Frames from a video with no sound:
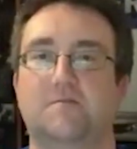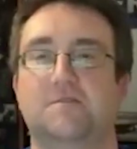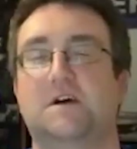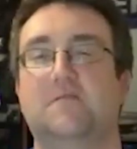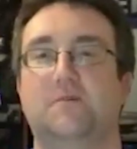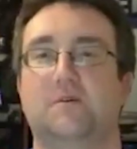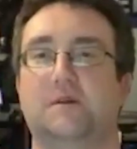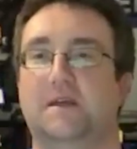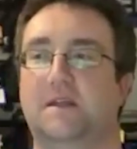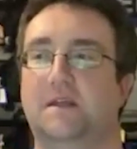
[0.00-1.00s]
stuff we
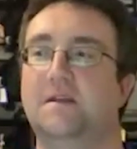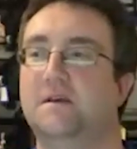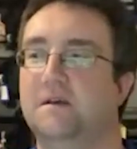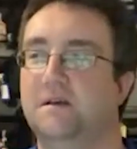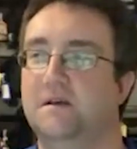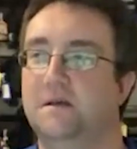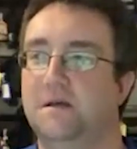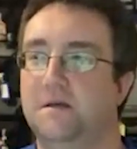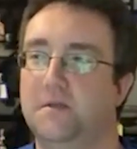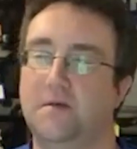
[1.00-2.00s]
were getting.
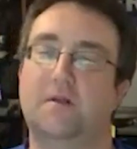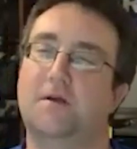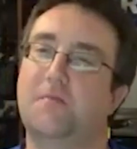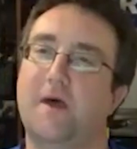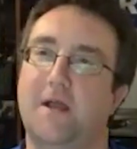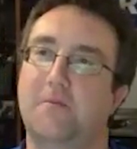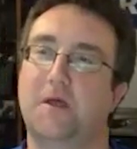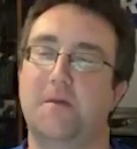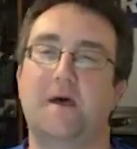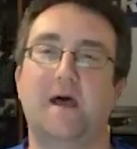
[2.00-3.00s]
But then we look back and
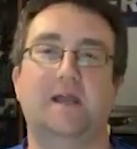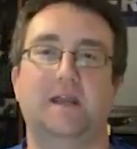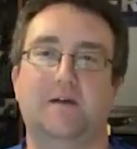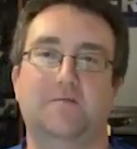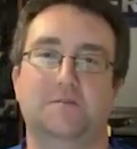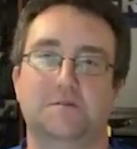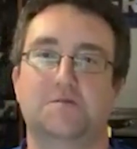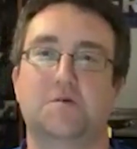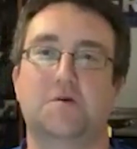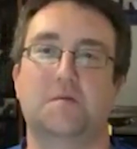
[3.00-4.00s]
play back it after the
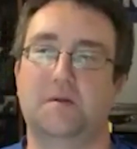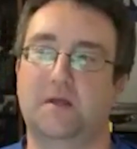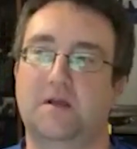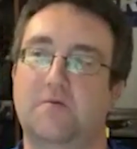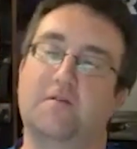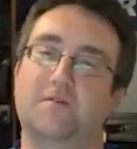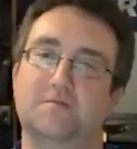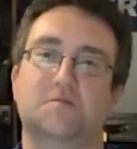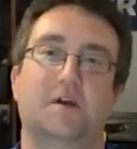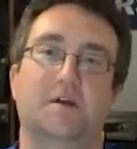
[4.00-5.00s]
storm, and I'm like, I wonder if it
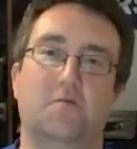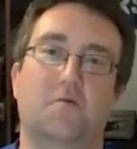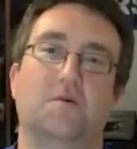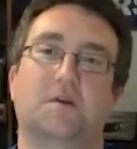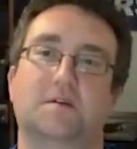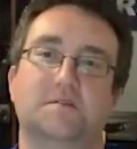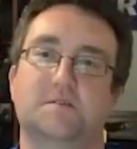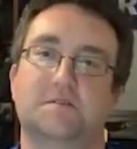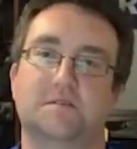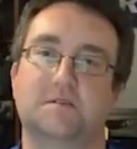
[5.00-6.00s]
was trying to warn
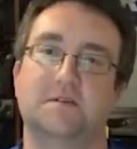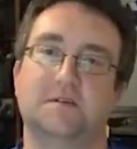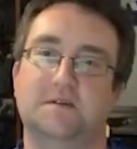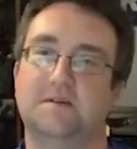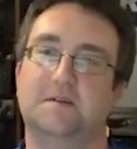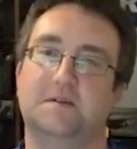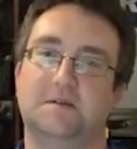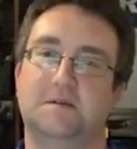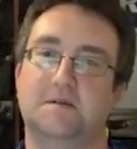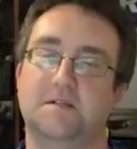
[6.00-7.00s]
us,
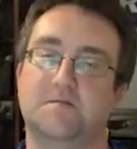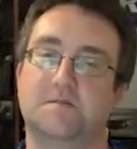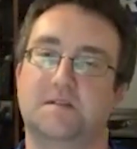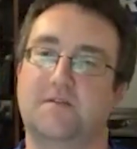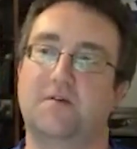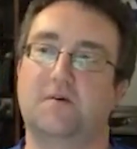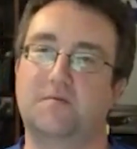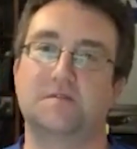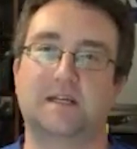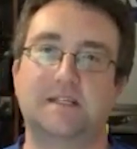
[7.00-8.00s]
because it was definitely one
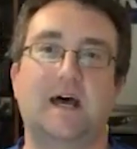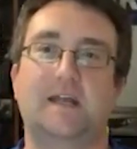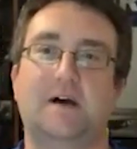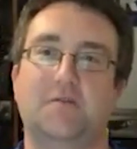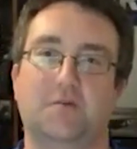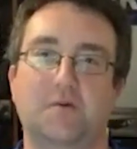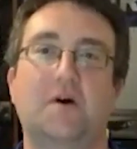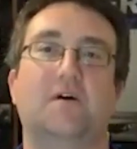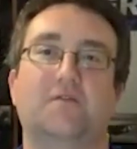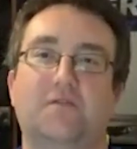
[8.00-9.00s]
was like tie down the
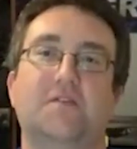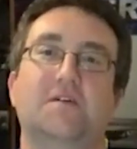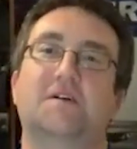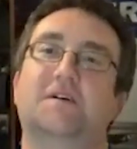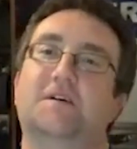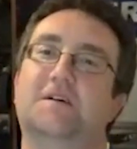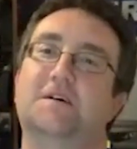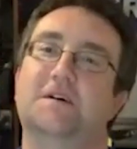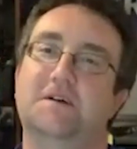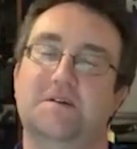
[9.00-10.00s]
roof,
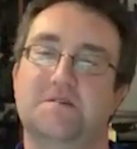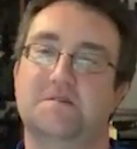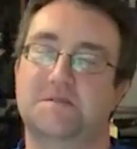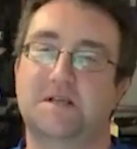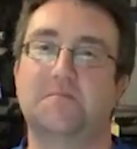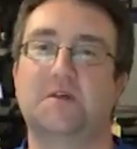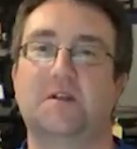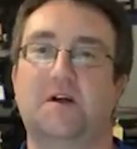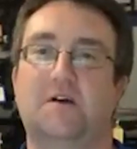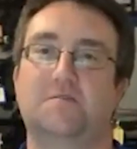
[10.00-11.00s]
or it was something
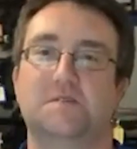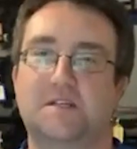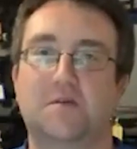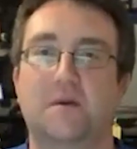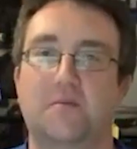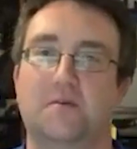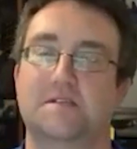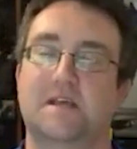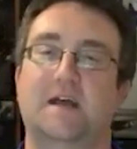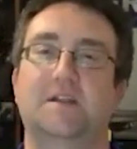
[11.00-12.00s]
along those. I don't remember
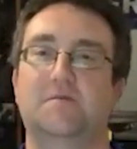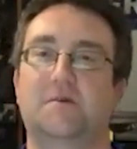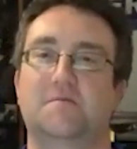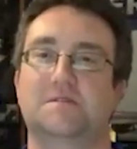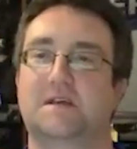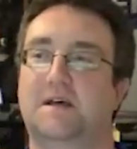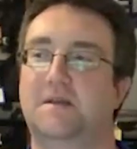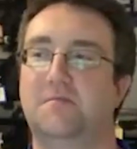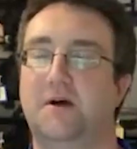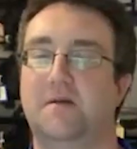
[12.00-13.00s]
exactly what was
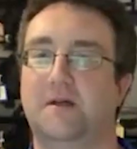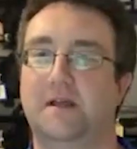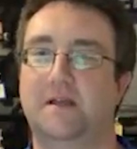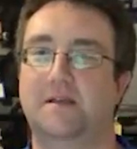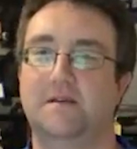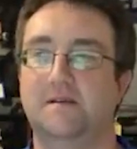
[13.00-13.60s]
said, but I'm like,